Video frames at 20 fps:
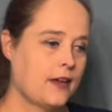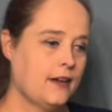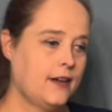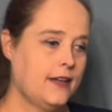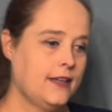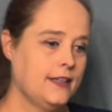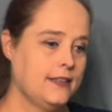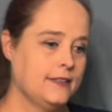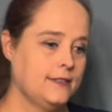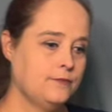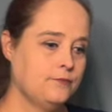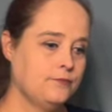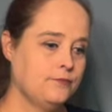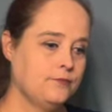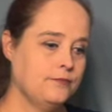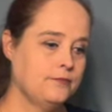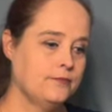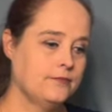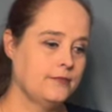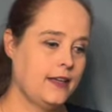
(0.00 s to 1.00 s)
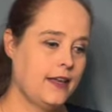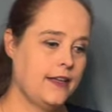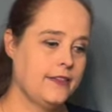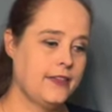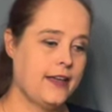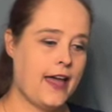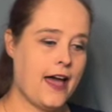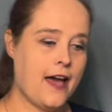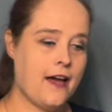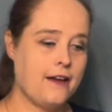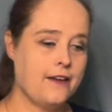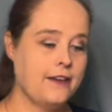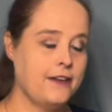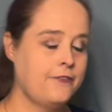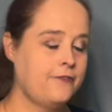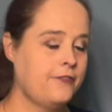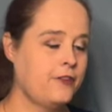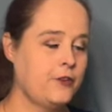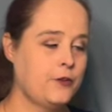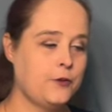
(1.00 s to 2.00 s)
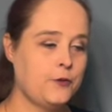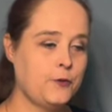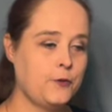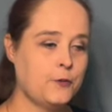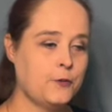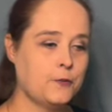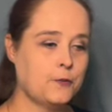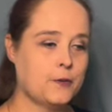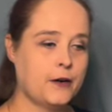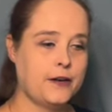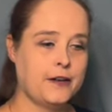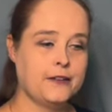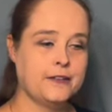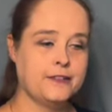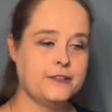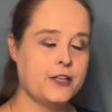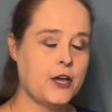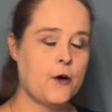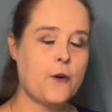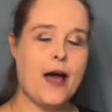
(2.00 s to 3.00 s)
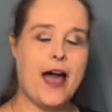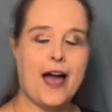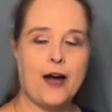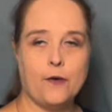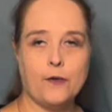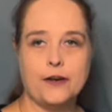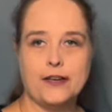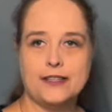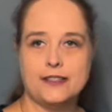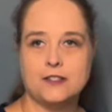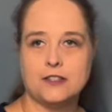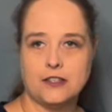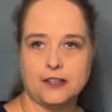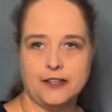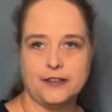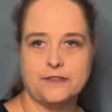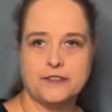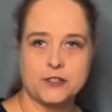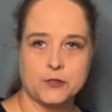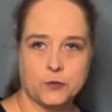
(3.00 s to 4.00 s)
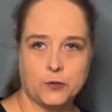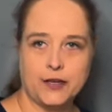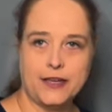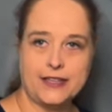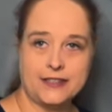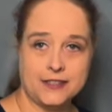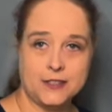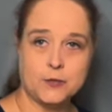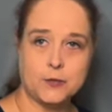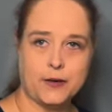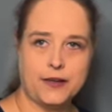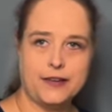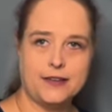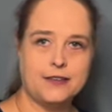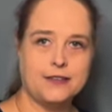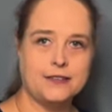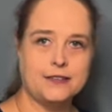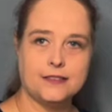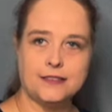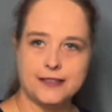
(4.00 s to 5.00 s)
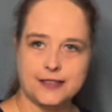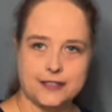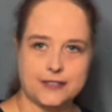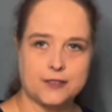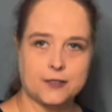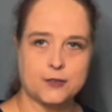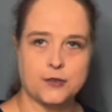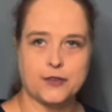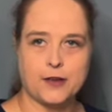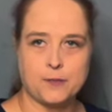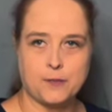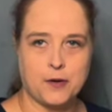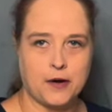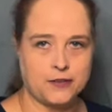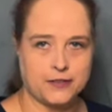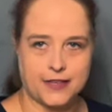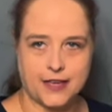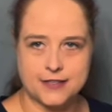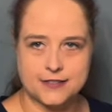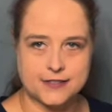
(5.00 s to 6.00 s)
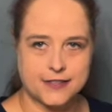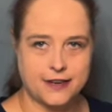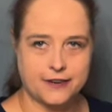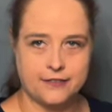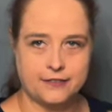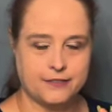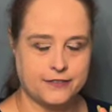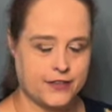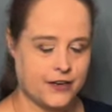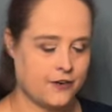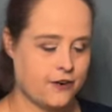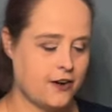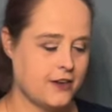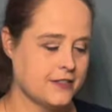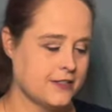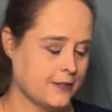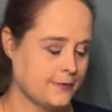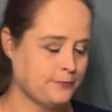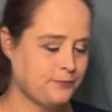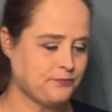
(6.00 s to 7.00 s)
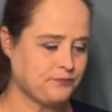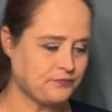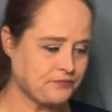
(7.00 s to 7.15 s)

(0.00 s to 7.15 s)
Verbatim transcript: Um, and they have, if you want to know how it is to live in Sweden, listen to their podcast. They're, they're awesome.